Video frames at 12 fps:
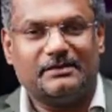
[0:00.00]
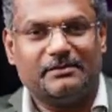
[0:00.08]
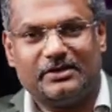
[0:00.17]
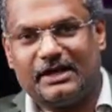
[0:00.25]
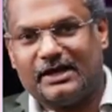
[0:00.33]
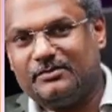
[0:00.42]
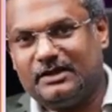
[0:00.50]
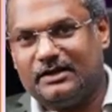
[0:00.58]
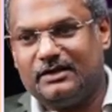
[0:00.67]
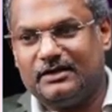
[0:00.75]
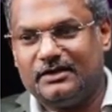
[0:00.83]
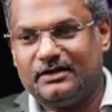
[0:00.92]
think about
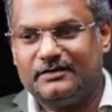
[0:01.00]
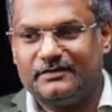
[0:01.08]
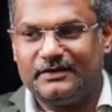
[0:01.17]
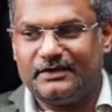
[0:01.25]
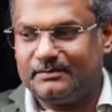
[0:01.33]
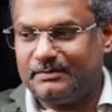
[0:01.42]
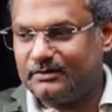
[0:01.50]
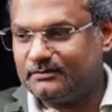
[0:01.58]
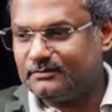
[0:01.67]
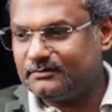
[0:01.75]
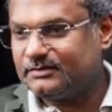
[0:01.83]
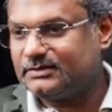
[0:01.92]
Nano Banana. Think
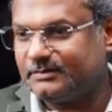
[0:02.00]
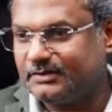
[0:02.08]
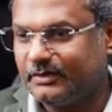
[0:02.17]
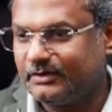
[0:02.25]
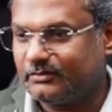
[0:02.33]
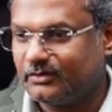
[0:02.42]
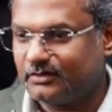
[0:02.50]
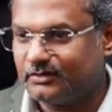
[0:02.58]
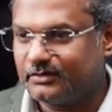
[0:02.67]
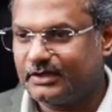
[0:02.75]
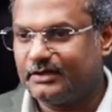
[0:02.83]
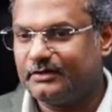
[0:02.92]
about something went
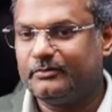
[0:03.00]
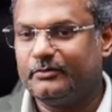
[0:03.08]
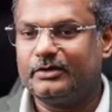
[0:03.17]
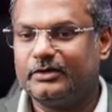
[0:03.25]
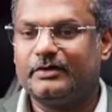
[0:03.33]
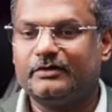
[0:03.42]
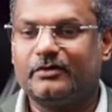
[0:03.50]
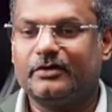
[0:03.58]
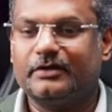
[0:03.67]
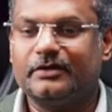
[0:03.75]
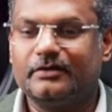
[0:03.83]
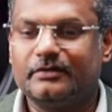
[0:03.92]
wrong. Okay, what
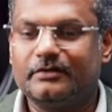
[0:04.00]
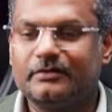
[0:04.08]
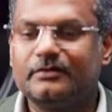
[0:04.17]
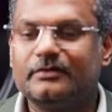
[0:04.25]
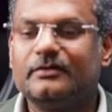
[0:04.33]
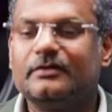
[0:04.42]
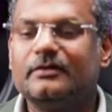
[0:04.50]
went wrong here?